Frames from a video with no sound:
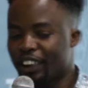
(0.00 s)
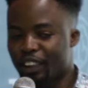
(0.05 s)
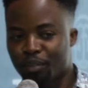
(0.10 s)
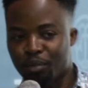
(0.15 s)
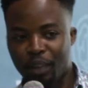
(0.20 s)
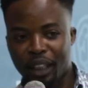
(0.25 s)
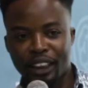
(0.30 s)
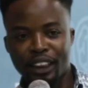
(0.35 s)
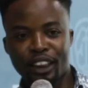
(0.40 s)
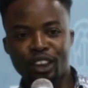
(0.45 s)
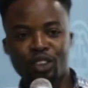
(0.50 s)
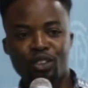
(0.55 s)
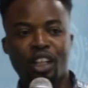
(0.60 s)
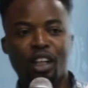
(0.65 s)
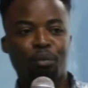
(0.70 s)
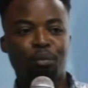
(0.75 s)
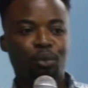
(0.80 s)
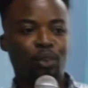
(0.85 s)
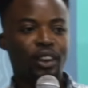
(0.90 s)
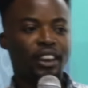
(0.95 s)
The money
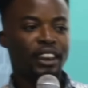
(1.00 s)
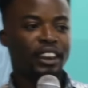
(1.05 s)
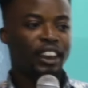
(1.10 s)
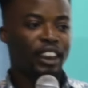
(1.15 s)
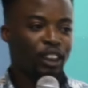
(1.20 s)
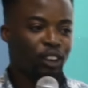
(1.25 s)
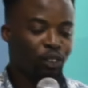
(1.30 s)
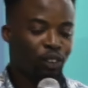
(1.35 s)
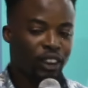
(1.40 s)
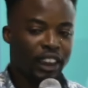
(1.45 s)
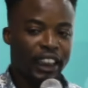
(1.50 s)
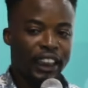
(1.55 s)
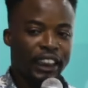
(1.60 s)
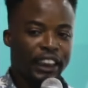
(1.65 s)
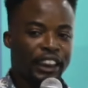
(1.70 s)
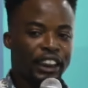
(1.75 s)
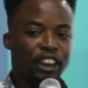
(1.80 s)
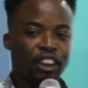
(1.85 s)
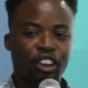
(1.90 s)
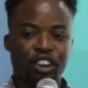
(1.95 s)
you are putting into
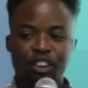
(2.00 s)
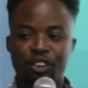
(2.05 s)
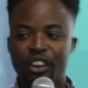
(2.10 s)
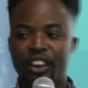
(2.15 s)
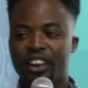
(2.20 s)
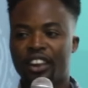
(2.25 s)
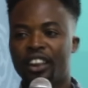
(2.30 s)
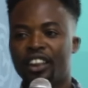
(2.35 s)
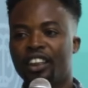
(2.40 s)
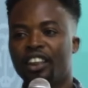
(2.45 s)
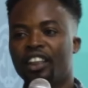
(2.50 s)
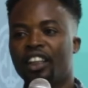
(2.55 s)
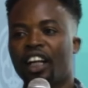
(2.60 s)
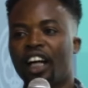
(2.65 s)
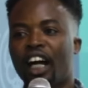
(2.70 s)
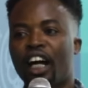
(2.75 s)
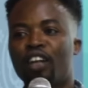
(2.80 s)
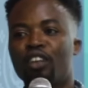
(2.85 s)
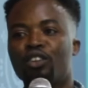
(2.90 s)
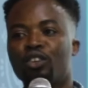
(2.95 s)
the industry,
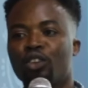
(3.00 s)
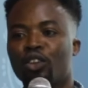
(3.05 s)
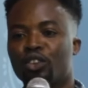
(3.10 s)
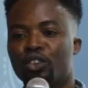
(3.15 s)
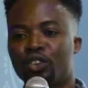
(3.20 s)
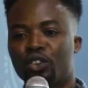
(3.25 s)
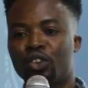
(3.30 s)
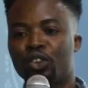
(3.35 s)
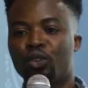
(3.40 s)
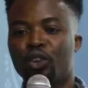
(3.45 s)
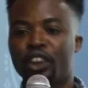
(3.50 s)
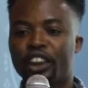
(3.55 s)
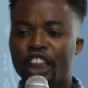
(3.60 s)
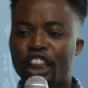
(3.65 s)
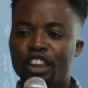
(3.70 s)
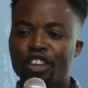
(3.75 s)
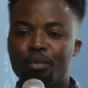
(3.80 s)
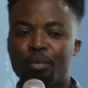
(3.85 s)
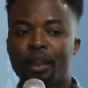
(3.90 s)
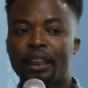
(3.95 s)
how long do you want
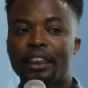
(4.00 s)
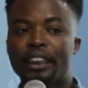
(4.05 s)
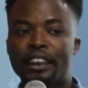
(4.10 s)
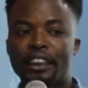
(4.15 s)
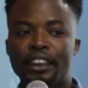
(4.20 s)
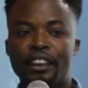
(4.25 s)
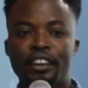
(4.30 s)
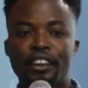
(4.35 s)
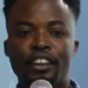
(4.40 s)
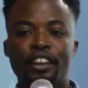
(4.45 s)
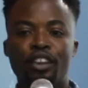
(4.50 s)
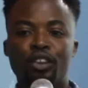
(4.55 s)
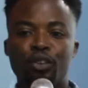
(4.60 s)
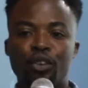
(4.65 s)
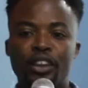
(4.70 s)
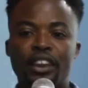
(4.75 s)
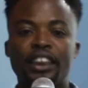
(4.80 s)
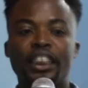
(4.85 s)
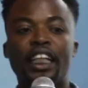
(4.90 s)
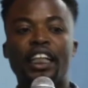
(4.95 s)
that money
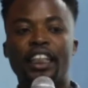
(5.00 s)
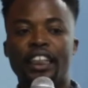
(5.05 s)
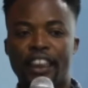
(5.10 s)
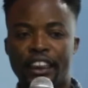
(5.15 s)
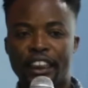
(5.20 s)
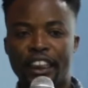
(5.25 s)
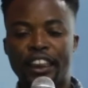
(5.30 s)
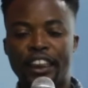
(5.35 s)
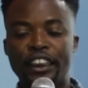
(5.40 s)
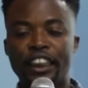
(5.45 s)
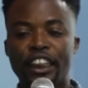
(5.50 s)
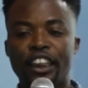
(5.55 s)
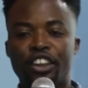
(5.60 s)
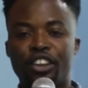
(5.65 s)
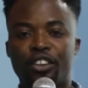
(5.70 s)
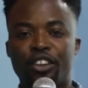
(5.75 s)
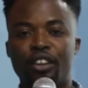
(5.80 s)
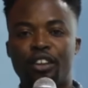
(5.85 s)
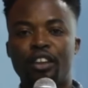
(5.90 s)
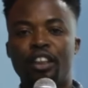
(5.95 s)
to stay in the
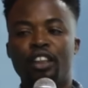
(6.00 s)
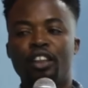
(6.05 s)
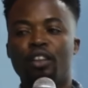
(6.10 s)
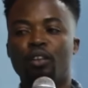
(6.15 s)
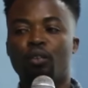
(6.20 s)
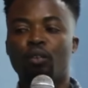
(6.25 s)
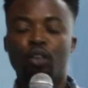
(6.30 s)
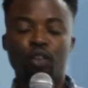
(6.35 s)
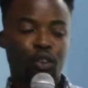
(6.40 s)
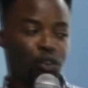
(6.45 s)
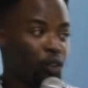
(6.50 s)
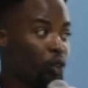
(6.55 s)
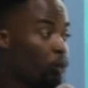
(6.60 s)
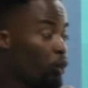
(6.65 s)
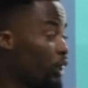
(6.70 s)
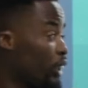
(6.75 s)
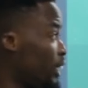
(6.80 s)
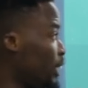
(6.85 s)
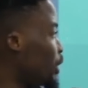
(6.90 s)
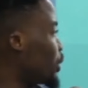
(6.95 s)
industry? What do
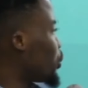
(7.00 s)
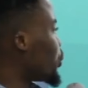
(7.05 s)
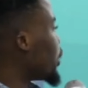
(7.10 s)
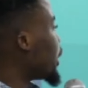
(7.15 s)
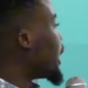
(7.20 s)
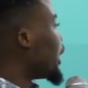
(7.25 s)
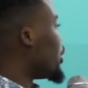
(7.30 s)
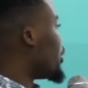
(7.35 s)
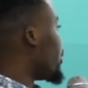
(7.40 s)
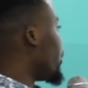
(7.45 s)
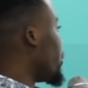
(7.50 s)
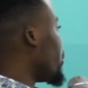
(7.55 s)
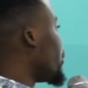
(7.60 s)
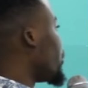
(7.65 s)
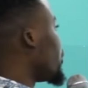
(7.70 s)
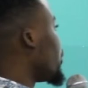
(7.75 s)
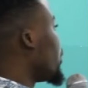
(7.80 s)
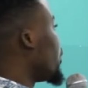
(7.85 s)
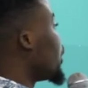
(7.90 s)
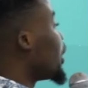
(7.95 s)
you want it to give
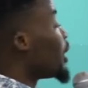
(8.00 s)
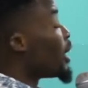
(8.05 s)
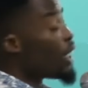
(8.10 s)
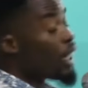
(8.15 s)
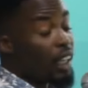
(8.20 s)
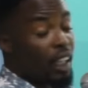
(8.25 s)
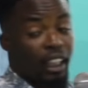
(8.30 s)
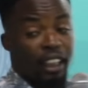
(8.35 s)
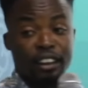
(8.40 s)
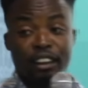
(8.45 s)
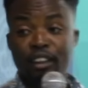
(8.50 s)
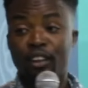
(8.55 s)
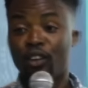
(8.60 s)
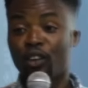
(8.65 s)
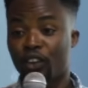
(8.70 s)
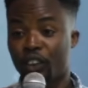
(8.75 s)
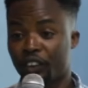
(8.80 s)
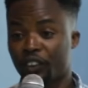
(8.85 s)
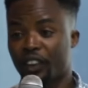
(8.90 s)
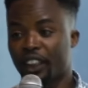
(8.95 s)
you at
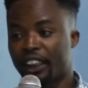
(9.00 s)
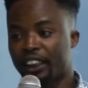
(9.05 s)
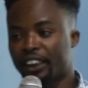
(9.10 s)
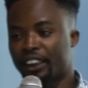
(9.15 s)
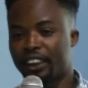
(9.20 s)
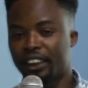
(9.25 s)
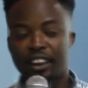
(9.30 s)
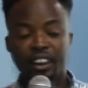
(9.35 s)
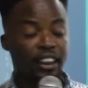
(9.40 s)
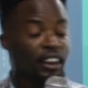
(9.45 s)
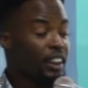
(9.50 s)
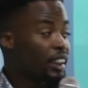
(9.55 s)
the long run?